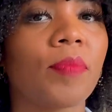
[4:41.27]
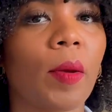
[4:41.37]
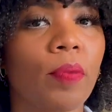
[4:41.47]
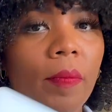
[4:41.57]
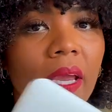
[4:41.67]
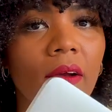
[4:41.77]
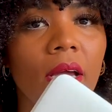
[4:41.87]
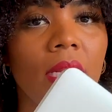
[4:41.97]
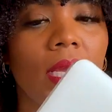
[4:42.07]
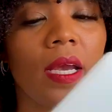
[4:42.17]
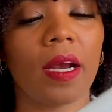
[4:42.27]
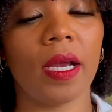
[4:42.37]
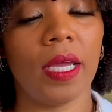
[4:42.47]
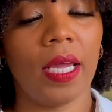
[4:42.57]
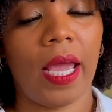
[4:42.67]
Premiere on here,
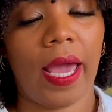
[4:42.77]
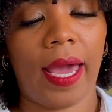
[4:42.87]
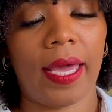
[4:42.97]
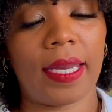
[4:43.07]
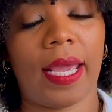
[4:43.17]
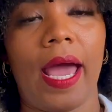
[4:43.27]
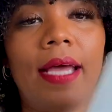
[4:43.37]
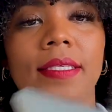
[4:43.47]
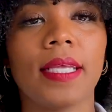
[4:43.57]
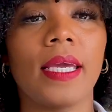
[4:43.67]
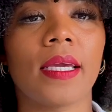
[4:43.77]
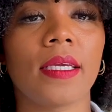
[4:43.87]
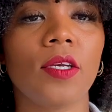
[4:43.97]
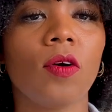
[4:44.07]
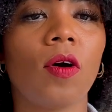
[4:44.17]
and it has like
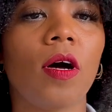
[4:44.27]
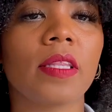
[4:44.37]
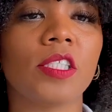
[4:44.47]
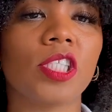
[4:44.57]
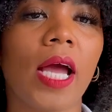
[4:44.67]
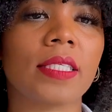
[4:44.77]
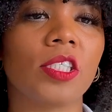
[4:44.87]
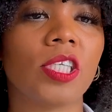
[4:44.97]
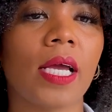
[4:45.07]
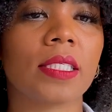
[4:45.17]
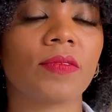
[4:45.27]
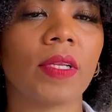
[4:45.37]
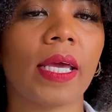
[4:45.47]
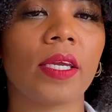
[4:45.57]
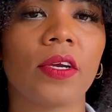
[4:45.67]
all the jacks for
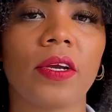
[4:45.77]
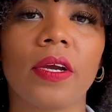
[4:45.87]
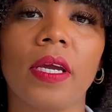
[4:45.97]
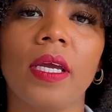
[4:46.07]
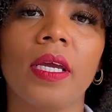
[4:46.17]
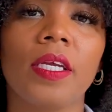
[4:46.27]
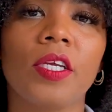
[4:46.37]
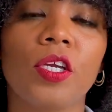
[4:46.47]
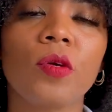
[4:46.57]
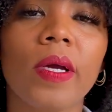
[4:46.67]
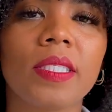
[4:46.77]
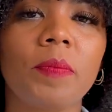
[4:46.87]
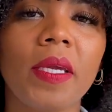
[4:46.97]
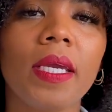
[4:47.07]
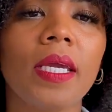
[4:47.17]
like your
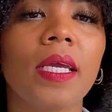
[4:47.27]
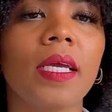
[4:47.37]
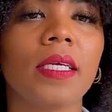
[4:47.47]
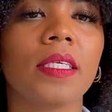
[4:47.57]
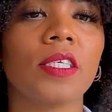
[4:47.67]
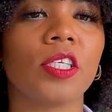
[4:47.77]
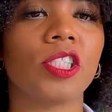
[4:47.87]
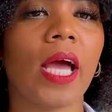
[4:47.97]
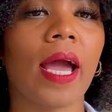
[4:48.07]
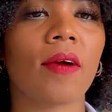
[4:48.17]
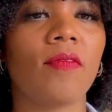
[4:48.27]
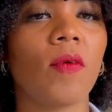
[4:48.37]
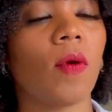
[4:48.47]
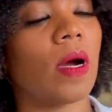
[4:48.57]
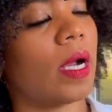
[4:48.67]
USB, your jack
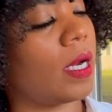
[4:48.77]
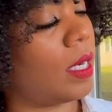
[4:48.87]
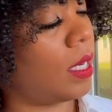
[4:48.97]
for